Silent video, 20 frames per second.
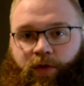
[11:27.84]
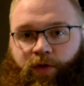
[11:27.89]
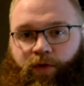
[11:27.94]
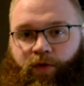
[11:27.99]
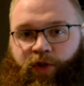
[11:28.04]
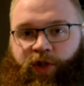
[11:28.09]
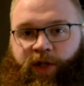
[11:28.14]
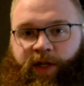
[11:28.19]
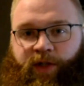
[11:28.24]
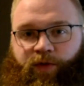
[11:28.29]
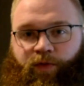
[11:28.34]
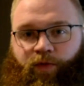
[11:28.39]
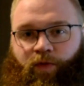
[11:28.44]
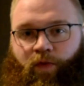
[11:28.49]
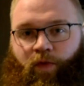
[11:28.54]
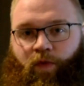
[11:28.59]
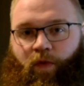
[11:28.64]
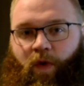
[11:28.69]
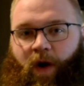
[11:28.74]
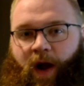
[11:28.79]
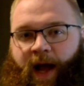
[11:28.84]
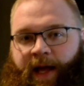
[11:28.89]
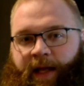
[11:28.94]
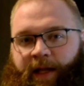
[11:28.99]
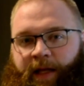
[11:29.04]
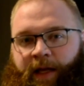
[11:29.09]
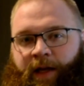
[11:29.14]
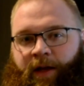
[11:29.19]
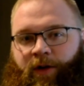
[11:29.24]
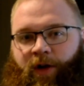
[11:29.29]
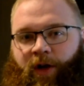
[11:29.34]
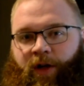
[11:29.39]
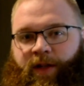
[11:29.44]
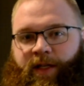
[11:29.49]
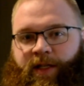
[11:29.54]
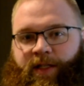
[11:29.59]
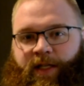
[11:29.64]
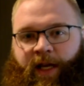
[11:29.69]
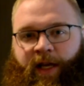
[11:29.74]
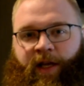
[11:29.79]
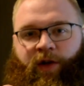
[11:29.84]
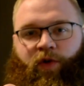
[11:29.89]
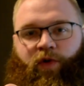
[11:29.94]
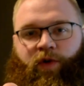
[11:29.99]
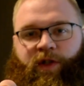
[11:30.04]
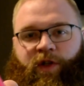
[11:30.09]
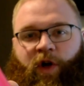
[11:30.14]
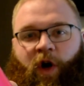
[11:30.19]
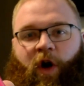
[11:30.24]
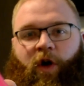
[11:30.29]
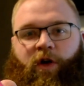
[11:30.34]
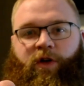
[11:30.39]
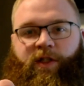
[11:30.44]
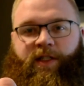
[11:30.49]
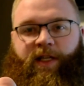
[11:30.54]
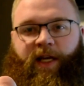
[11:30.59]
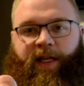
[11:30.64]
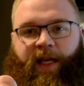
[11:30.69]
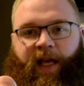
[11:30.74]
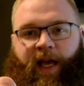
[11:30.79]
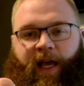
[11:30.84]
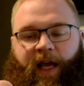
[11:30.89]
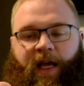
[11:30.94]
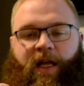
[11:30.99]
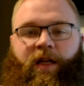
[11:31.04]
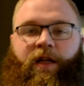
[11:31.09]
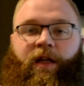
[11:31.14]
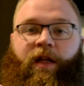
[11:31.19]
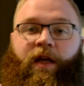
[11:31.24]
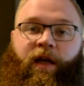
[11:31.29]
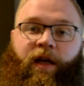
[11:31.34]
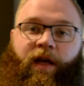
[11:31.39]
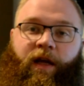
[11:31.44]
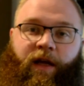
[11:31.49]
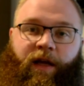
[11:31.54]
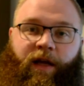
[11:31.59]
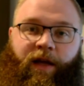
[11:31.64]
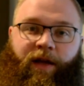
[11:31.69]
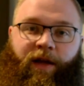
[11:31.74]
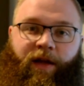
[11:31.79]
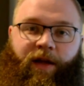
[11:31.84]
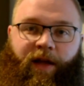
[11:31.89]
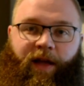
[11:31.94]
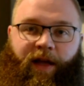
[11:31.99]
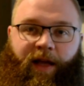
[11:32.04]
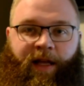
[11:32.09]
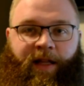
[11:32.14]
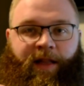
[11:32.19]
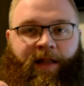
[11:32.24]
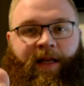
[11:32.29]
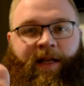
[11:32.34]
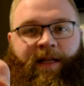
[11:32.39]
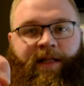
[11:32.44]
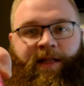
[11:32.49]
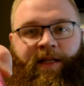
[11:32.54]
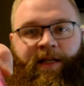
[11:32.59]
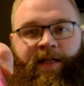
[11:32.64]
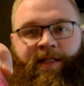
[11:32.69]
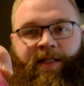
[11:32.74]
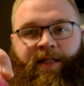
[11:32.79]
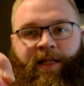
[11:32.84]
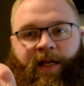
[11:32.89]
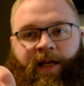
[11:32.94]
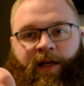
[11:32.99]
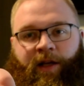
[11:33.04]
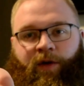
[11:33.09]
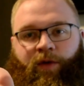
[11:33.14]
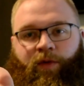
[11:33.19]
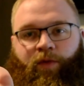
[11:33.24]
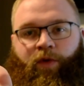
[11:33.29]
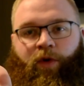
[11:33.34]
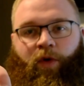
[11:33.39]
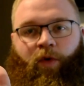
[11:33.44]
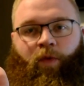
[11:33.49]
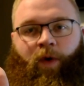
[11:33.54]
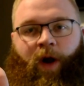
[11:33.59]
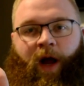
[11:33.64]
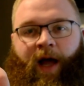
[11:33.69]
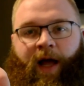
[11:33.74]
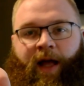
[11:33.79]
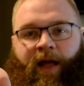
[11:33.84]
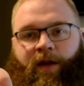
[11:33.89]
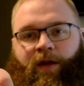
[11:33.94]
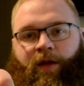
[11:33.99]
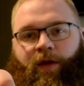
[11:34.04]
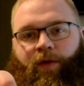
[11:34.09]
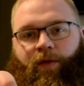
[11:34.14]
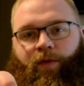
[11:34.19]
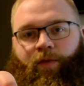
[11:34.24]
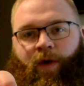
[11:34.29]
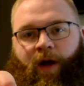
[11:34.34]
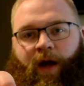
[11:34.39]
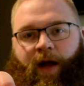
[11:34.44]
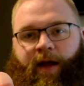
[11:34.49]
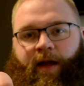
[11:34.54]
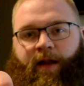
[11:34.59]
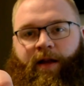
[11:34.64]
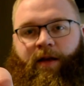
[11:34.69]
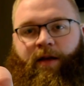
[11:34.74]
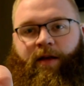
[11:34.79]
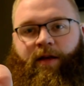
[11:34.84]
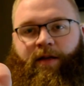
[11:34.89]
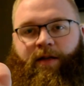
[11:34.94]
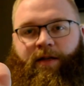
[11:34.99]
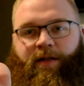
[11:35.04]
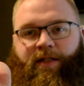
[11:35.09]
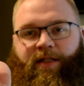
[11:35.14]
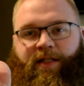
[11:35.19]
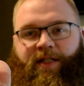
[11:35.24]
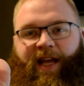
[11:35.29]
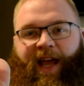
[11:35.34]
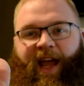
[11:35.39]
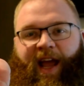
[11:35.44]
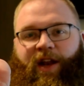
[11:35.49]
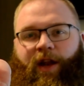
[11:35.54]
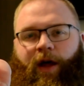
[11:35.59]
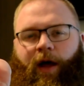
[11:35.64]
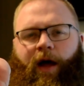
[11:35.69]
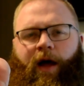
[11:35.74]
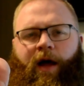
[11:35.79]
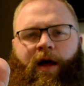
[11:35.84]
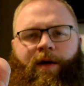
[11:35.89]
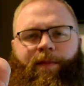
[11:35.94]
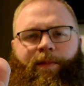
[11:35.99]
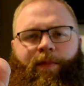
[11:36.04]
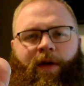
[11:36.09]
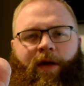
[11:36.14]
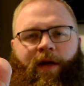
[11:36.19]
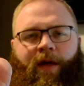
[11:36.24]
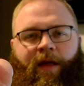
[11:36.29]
just right here on this angle as hard as I can, and let this thing will ride, stand up,